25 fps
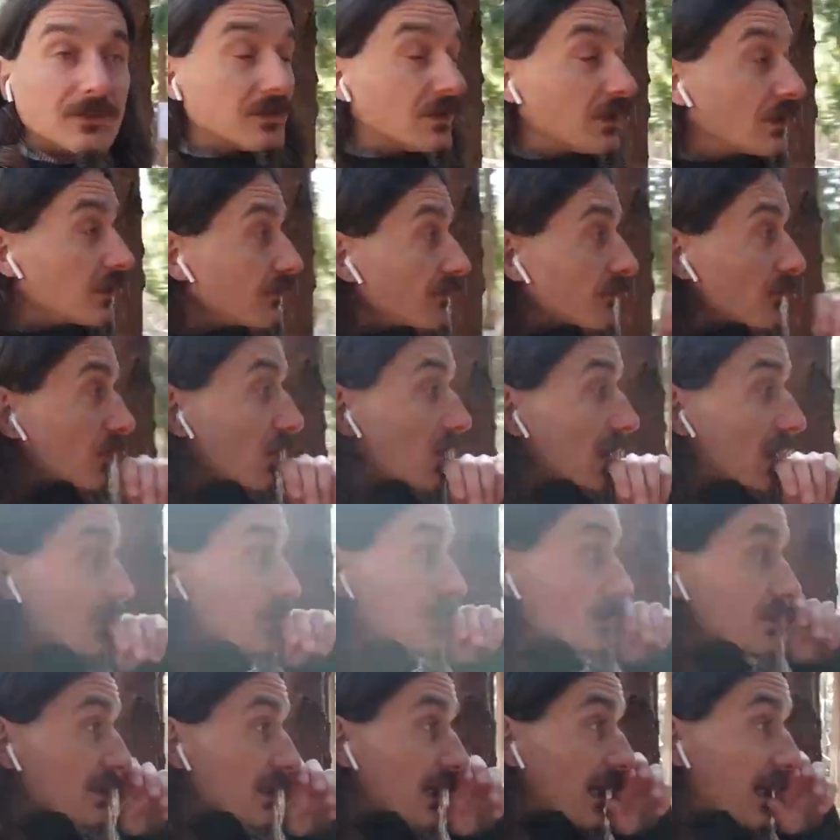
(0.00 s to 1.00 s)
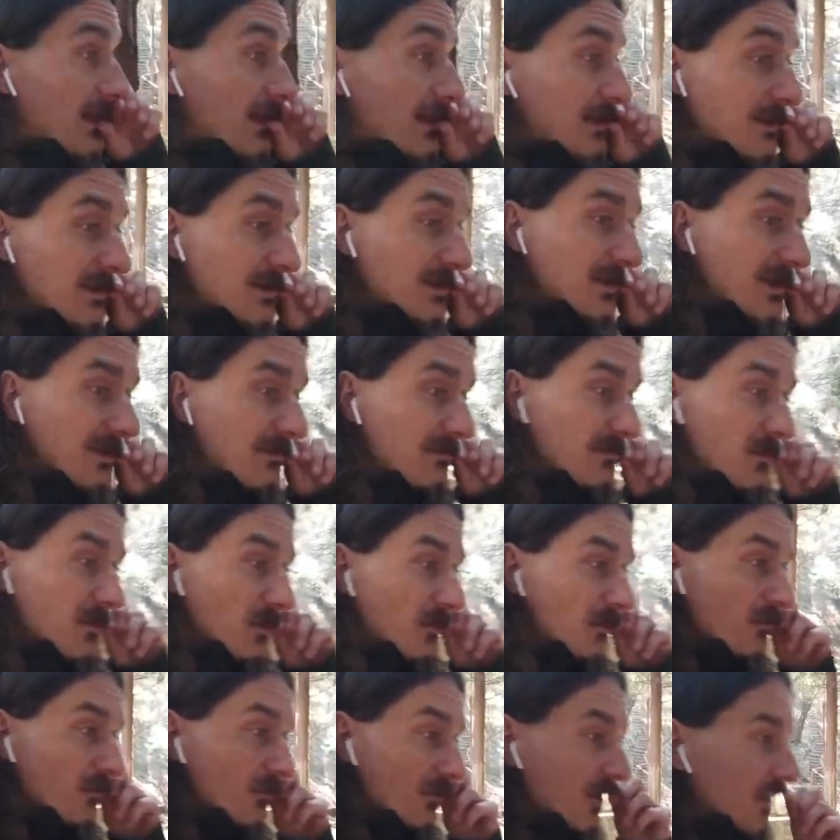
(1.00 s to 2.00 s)
Therefore, outsiders have
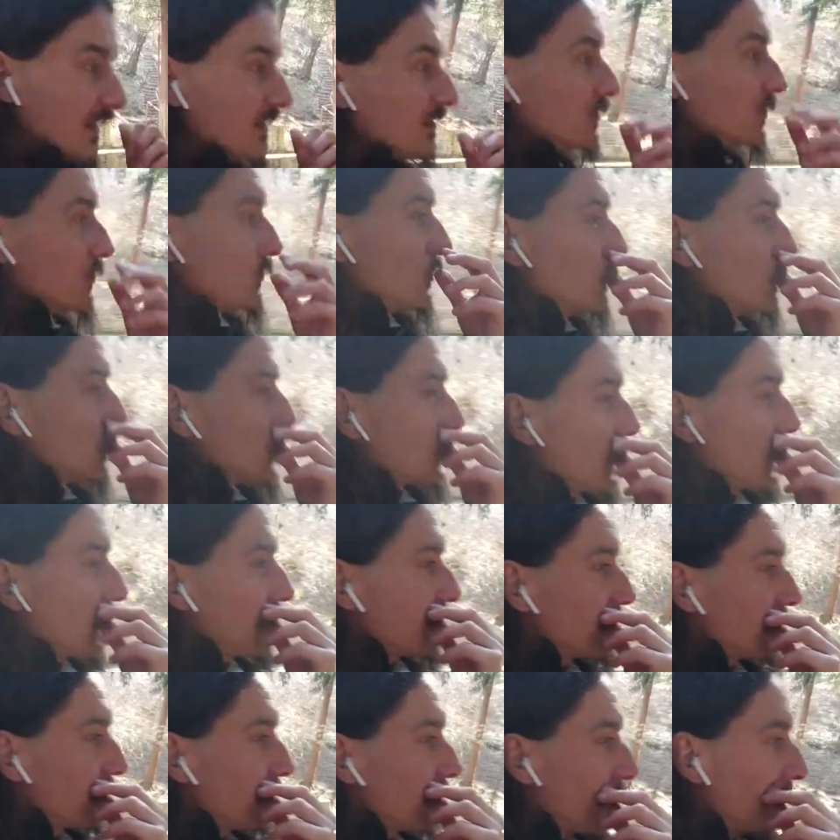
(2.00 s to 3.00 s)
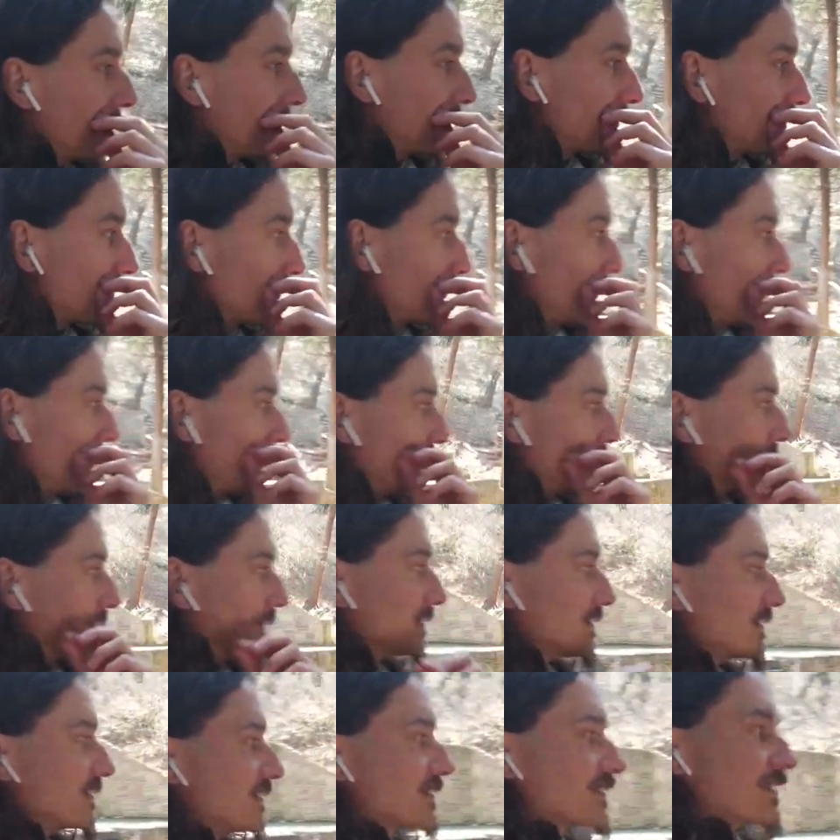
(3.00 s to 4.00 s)
no right to trespass on
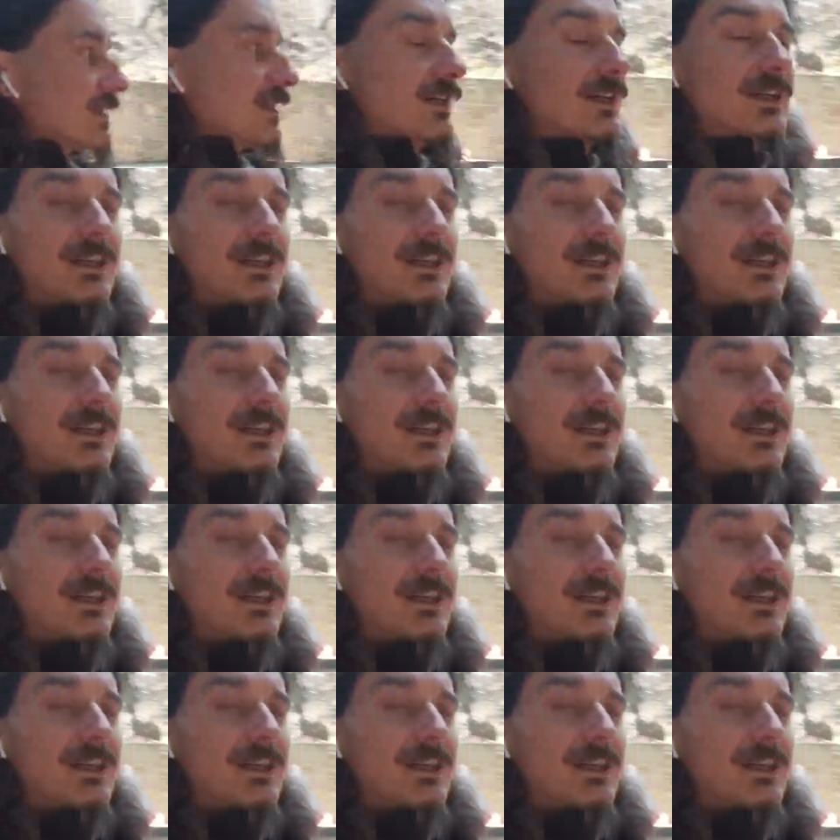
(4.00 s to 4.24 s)
us.